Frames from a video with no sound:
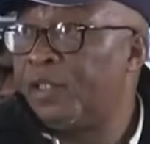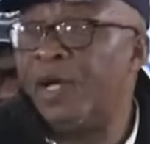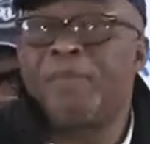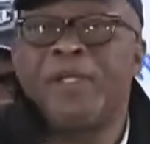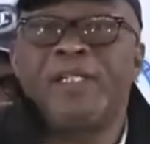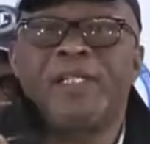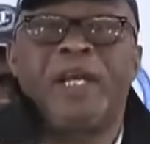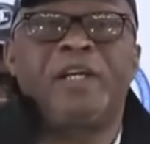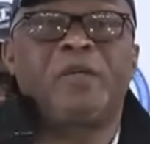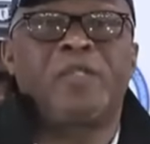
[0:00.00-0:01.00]
Somebody
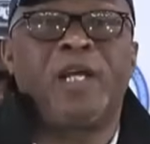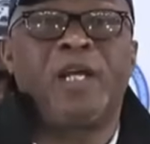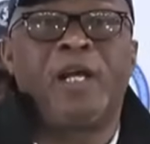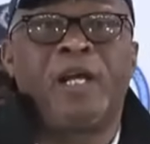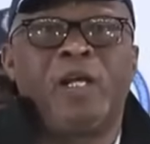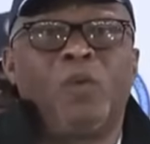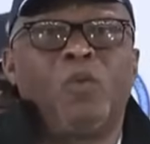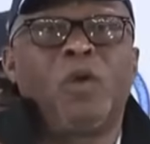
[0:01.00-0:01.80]
decided to say,